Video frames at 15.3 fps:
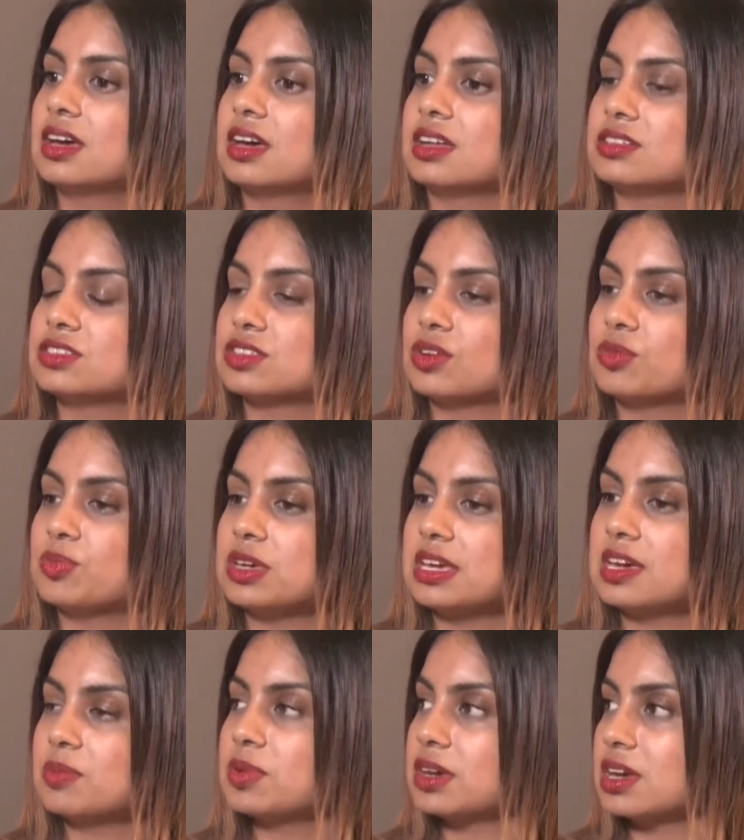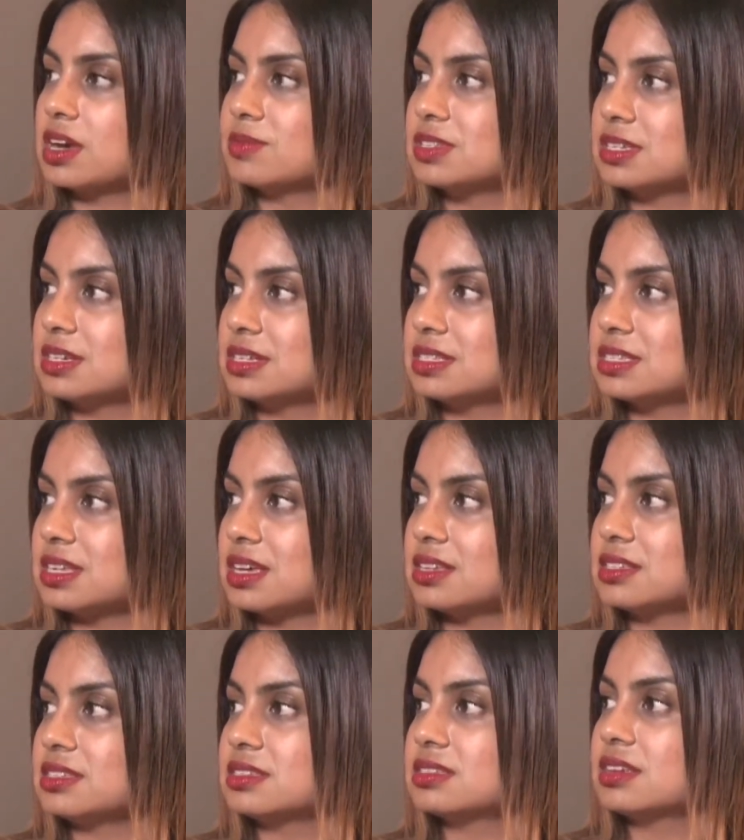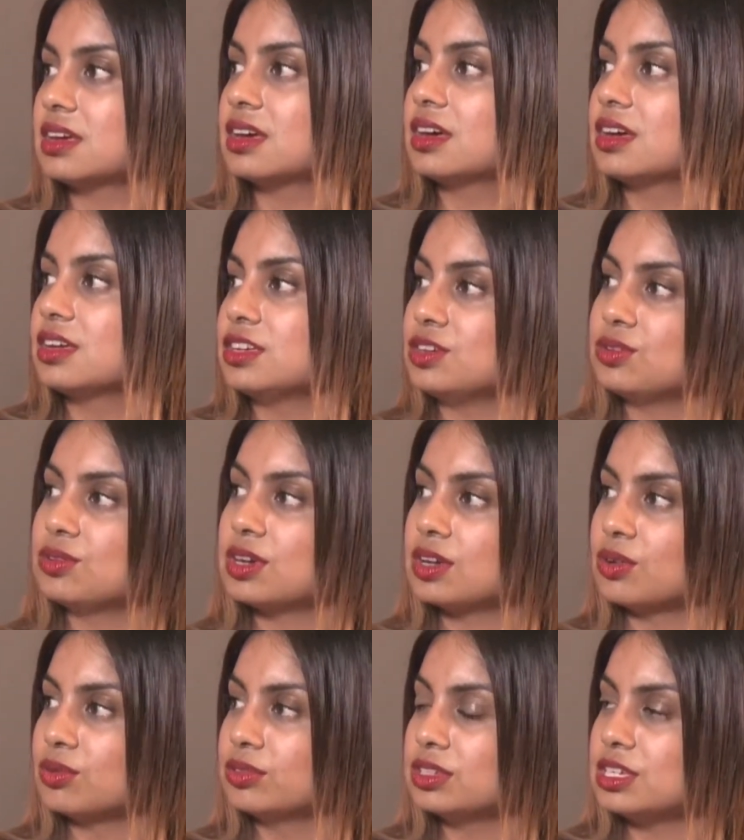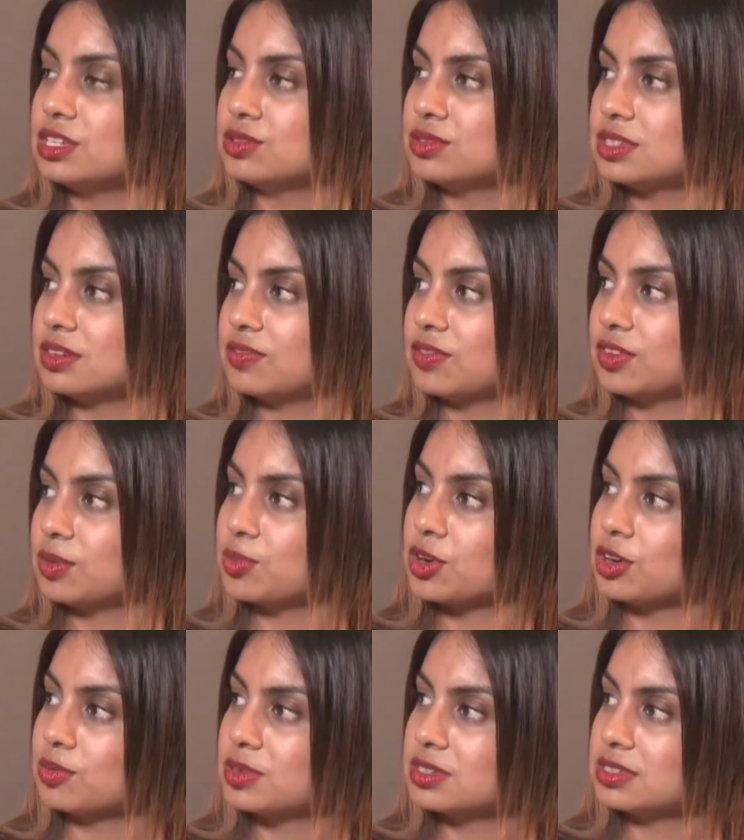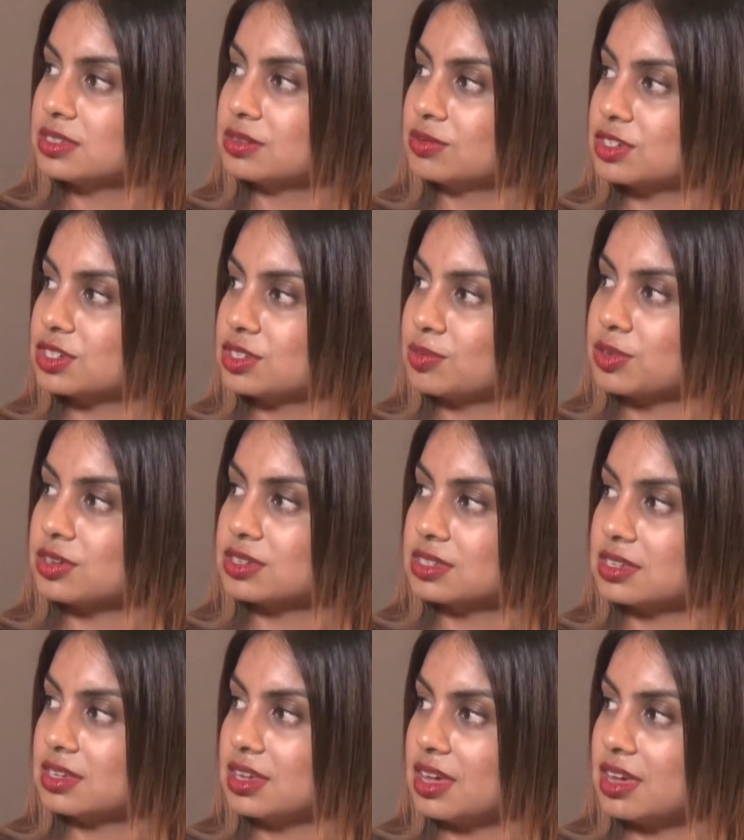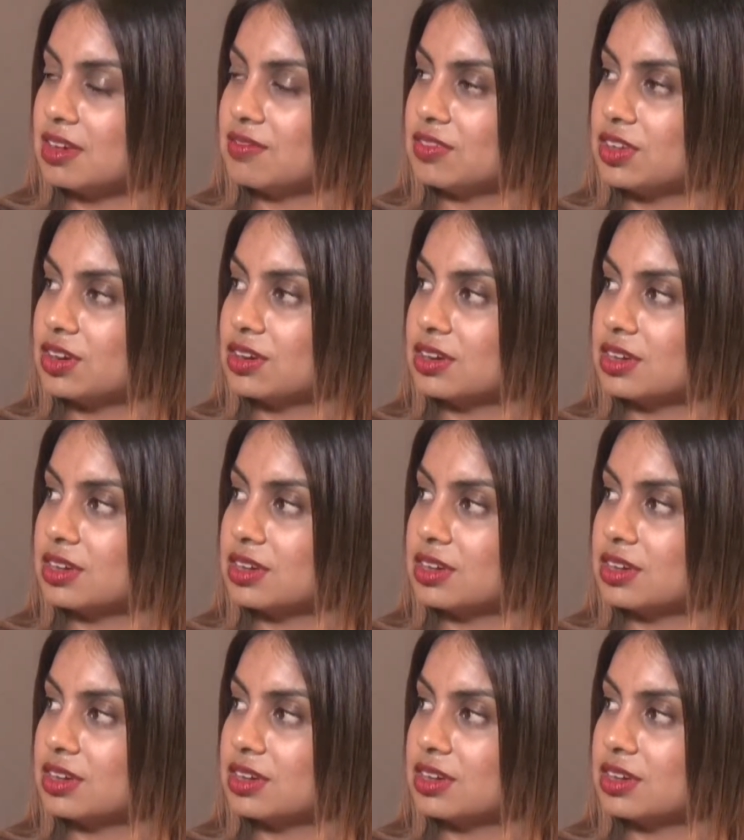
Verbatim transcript: And so PHIPA comes in and says, you can only use it for the purpose in which the person gave their